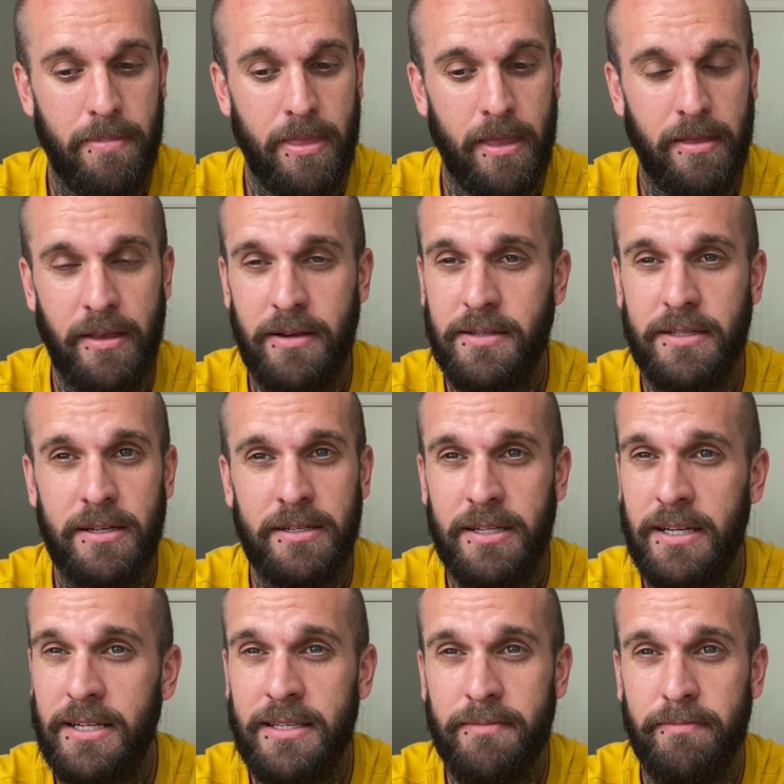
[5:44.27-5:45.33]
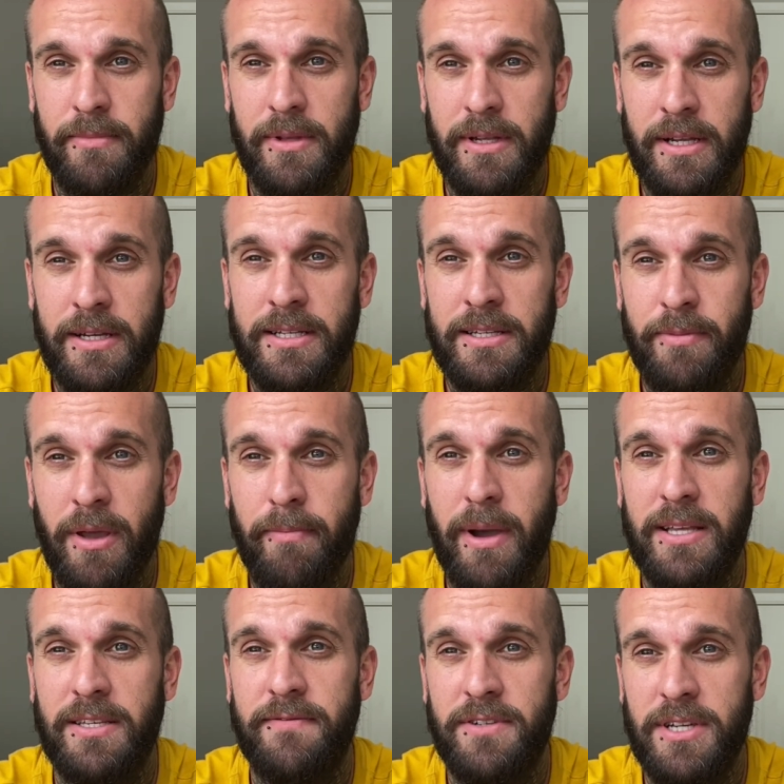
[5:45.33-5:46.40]
there needs to be a
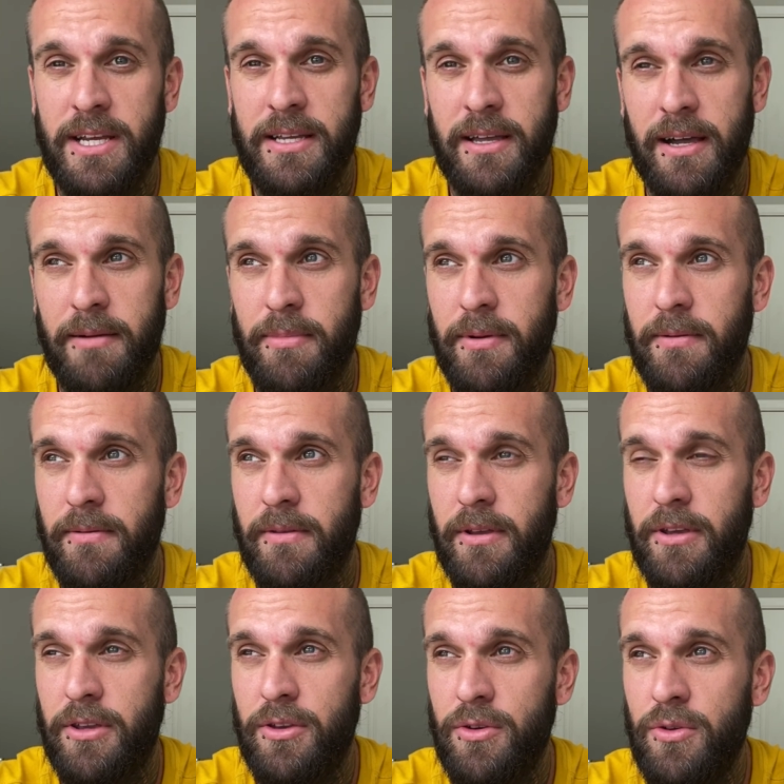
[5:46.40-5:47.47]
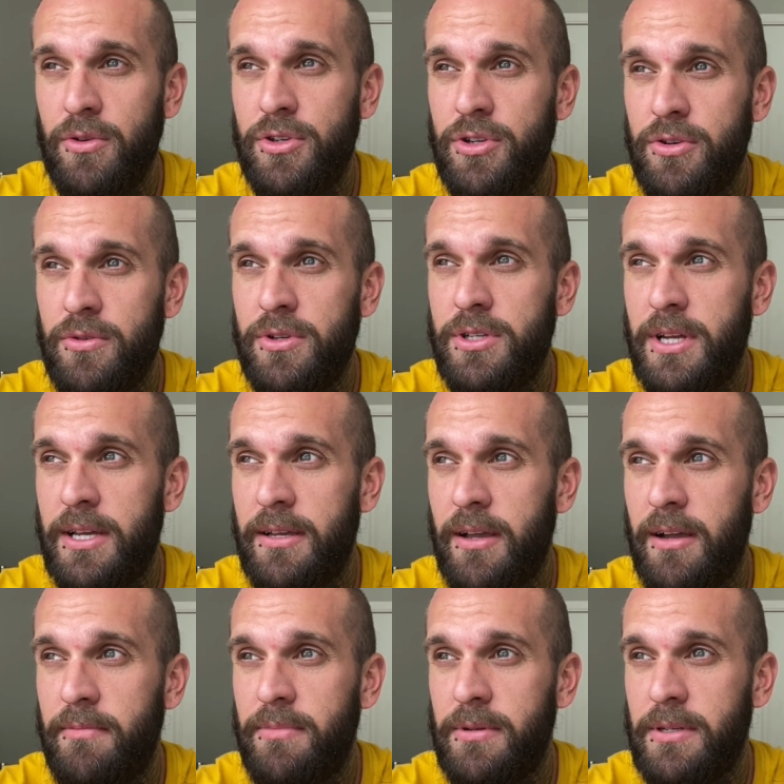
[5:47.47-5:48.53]
massive shake up, a huge shake
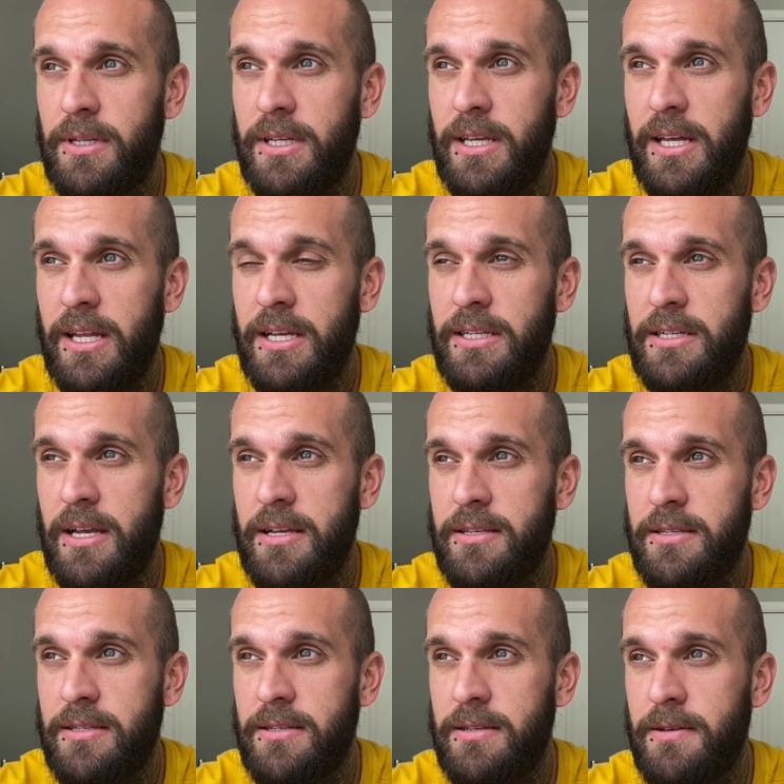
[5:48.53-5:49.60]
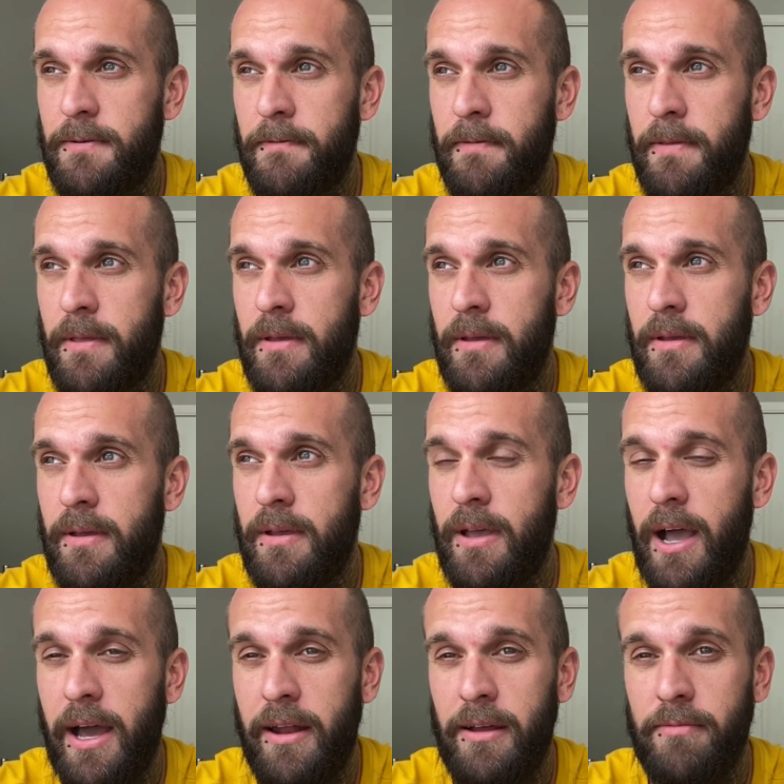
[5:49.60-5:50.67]
up in the NHS.
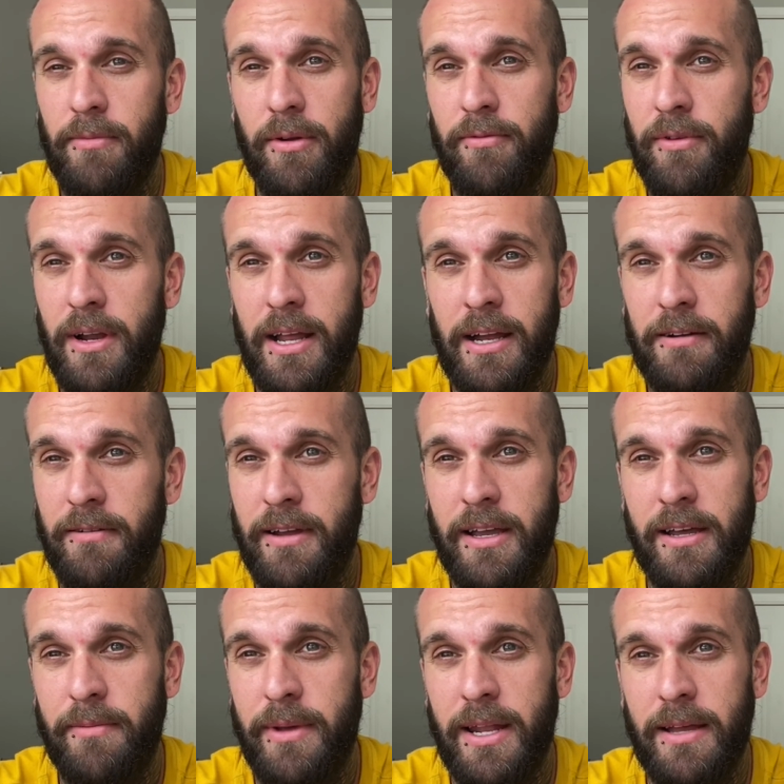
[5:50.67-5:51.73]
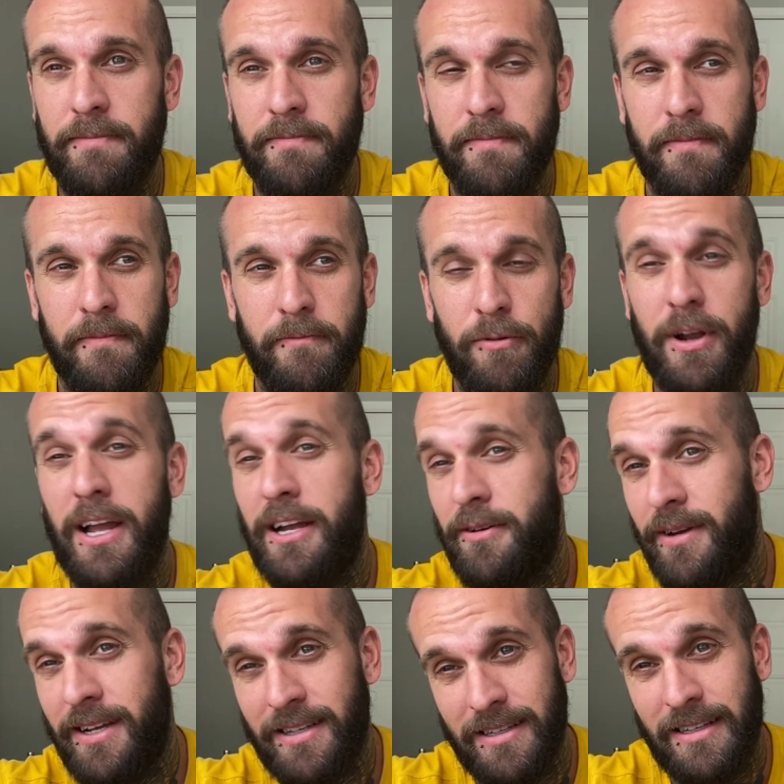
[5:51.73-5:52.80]
And I'm really angry at it at the minute. Really
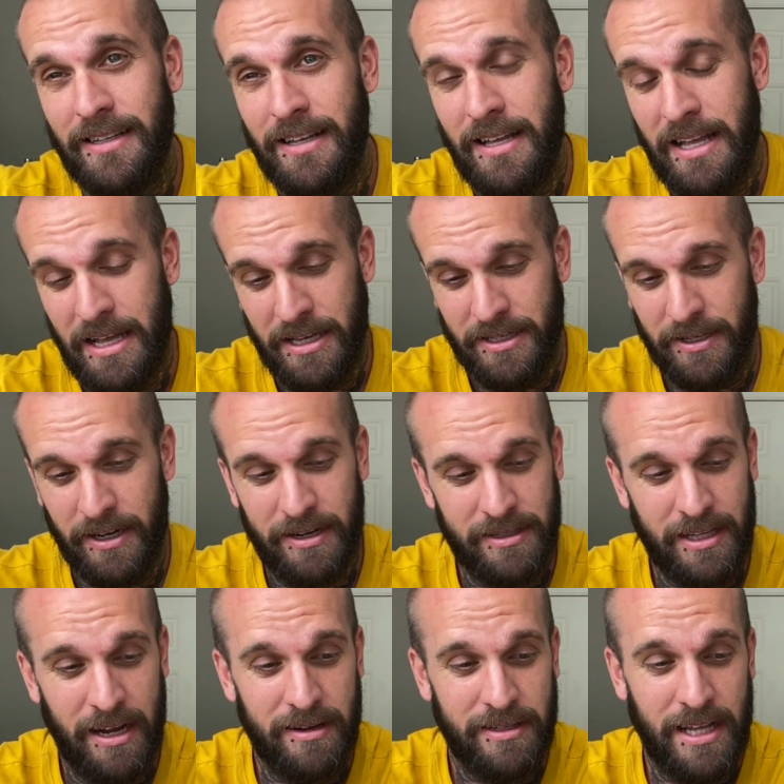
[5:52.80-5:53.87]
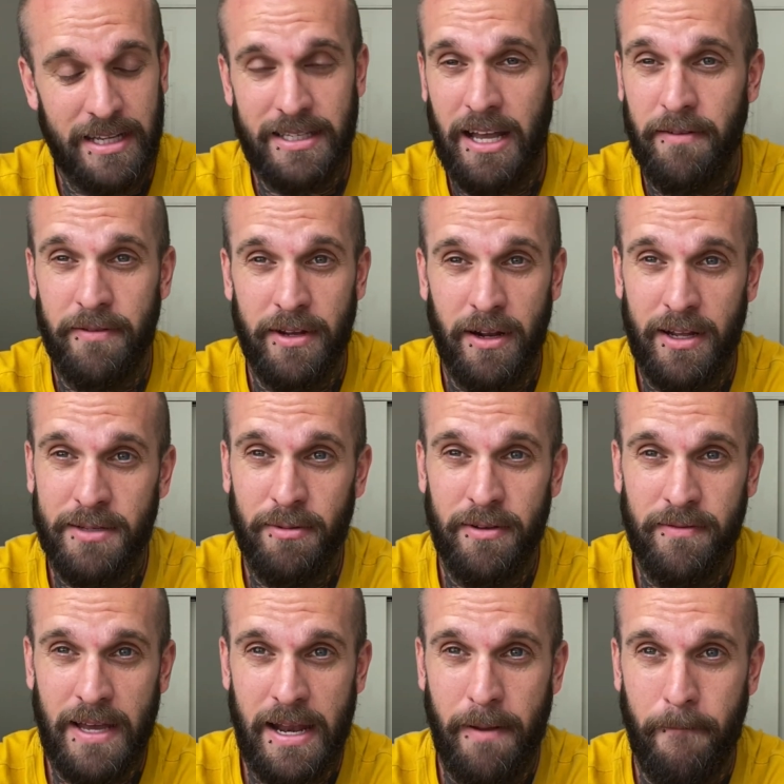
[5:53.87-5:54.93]
angry. So that's that video. That's my
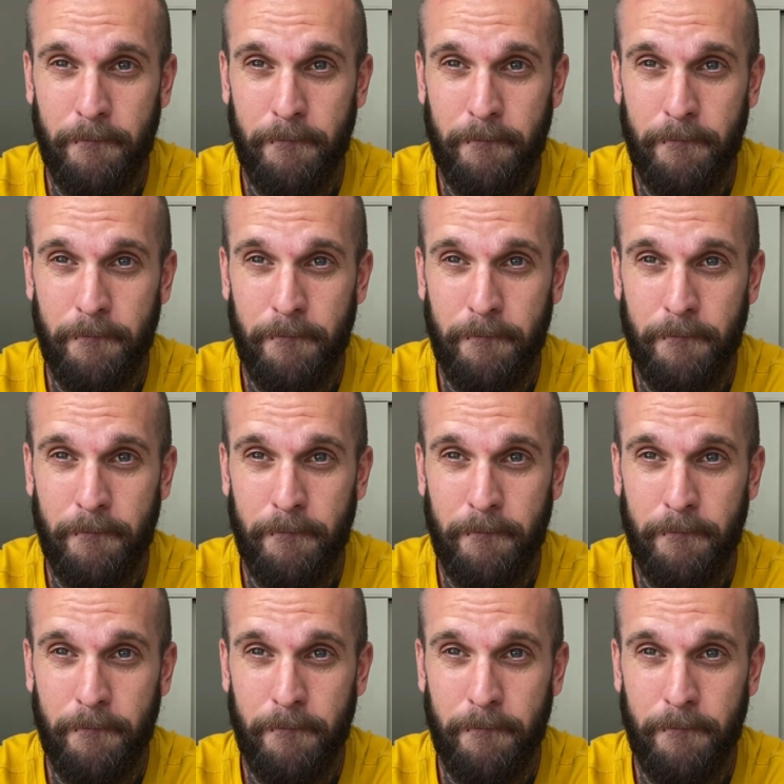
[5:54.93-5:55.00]
vent.